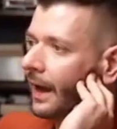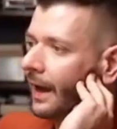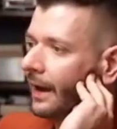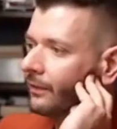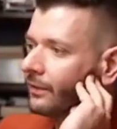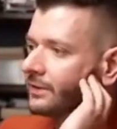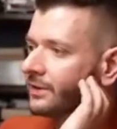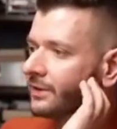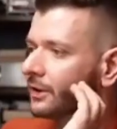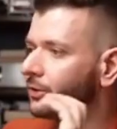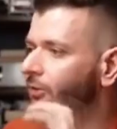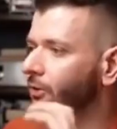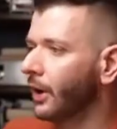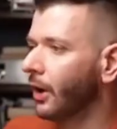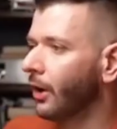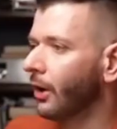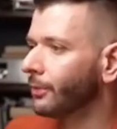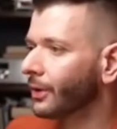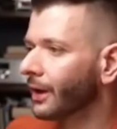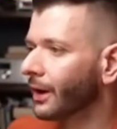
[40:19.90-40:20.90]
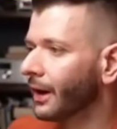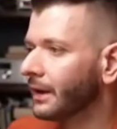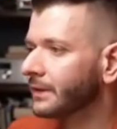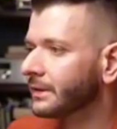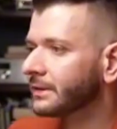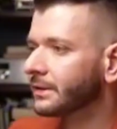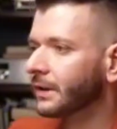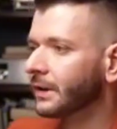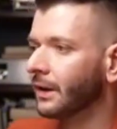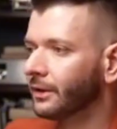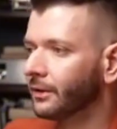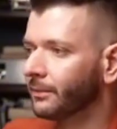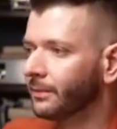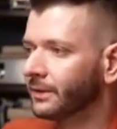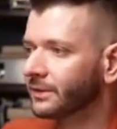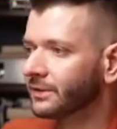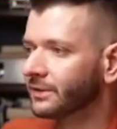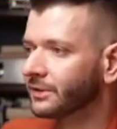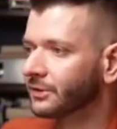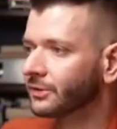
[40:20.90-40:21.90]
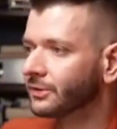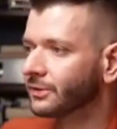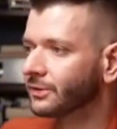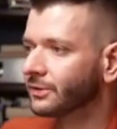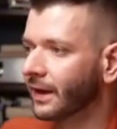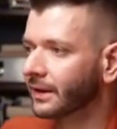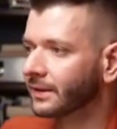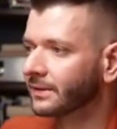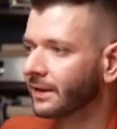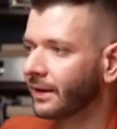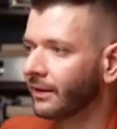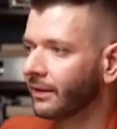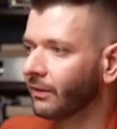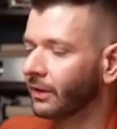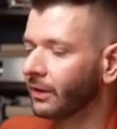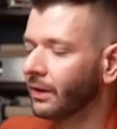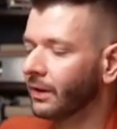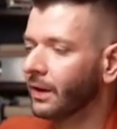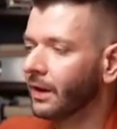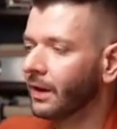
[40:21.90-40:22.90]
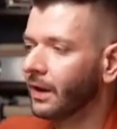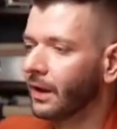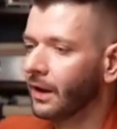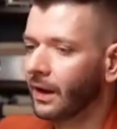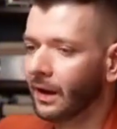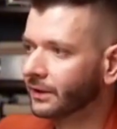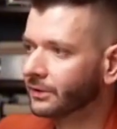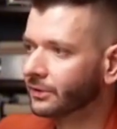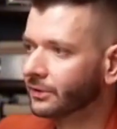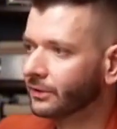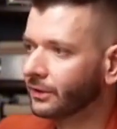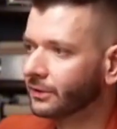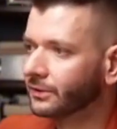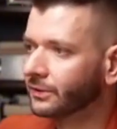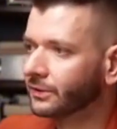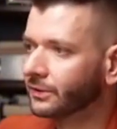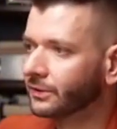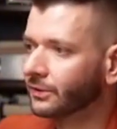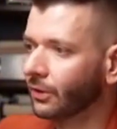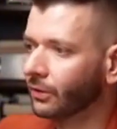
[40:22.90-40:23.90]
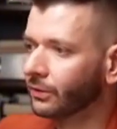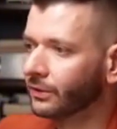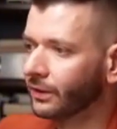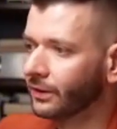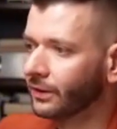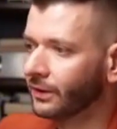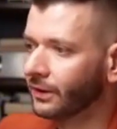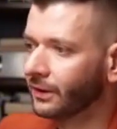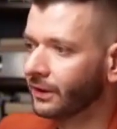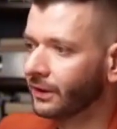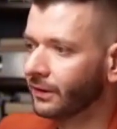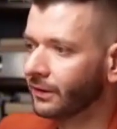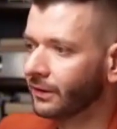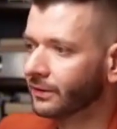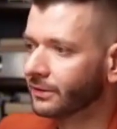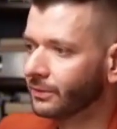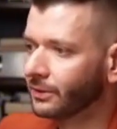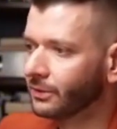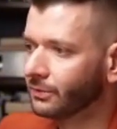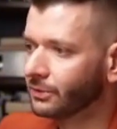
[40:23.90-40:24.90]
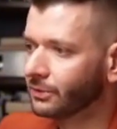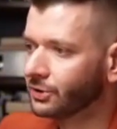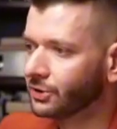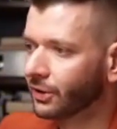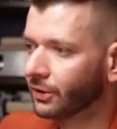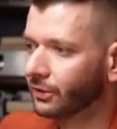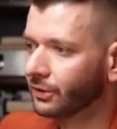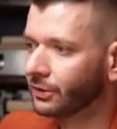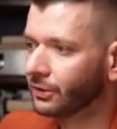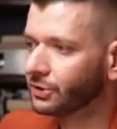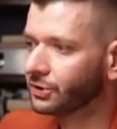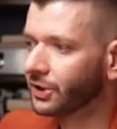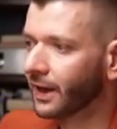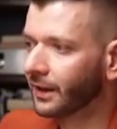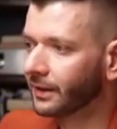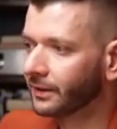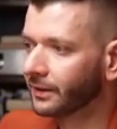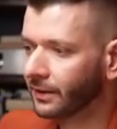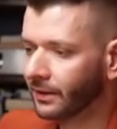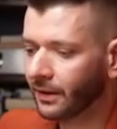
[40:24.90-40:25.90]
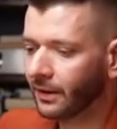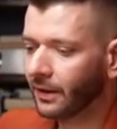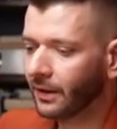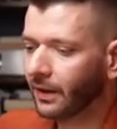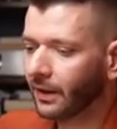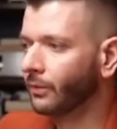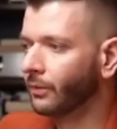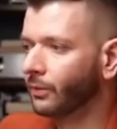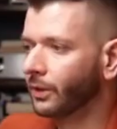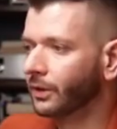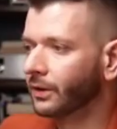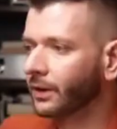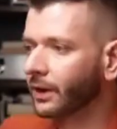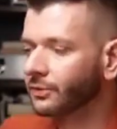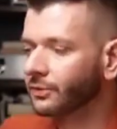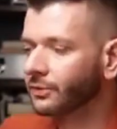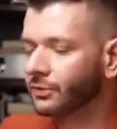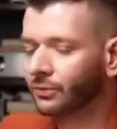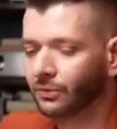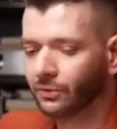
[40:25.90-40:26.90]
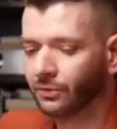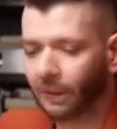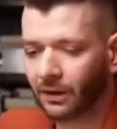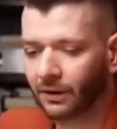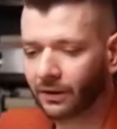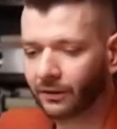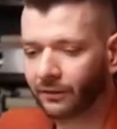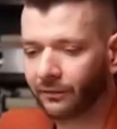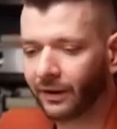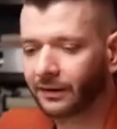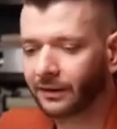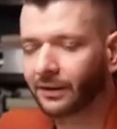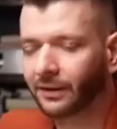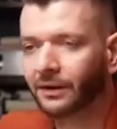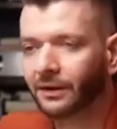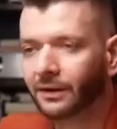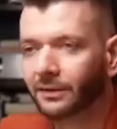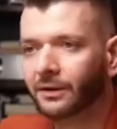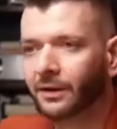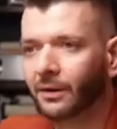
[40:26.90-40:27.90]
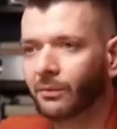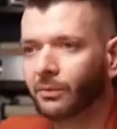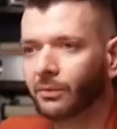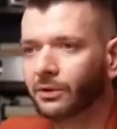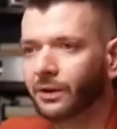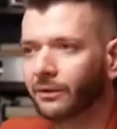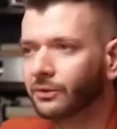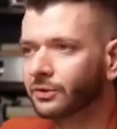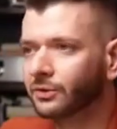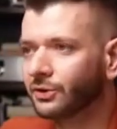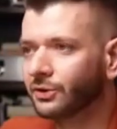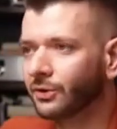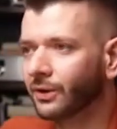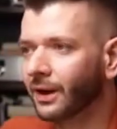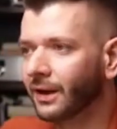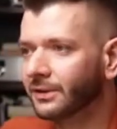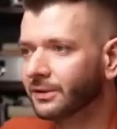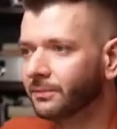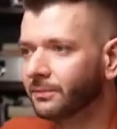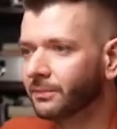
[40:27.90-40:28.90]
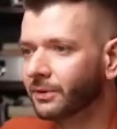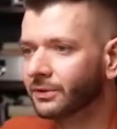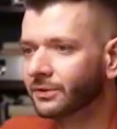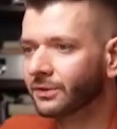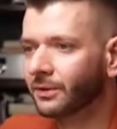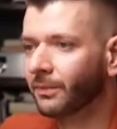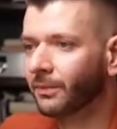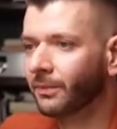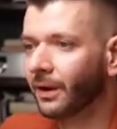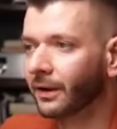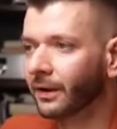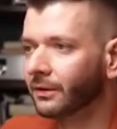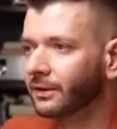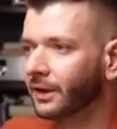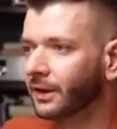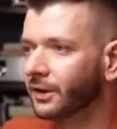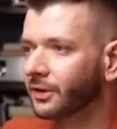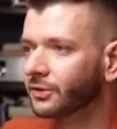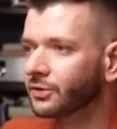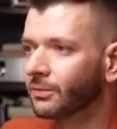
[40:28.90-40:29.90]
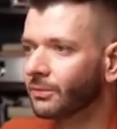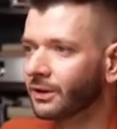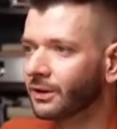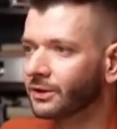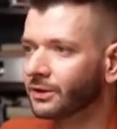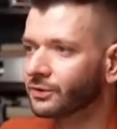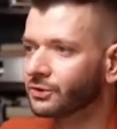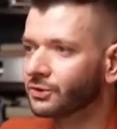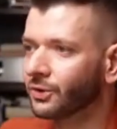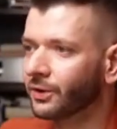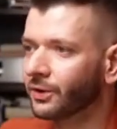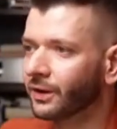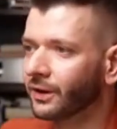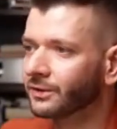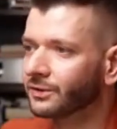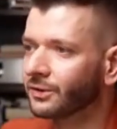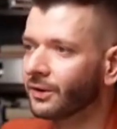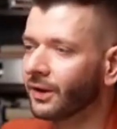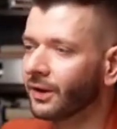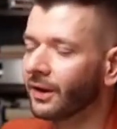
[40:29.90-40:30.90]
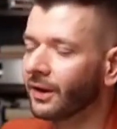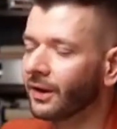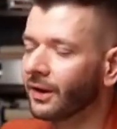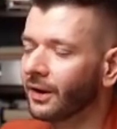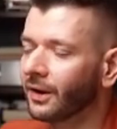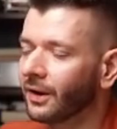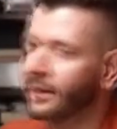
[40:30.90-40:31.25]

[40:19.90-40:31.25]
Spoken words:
everything to help you guys take your business to the next level. Yeah, so there's all the details we shared on the chat when it comes to our event, and would love to see you guys in person. Michael, thank you so much for joining us today.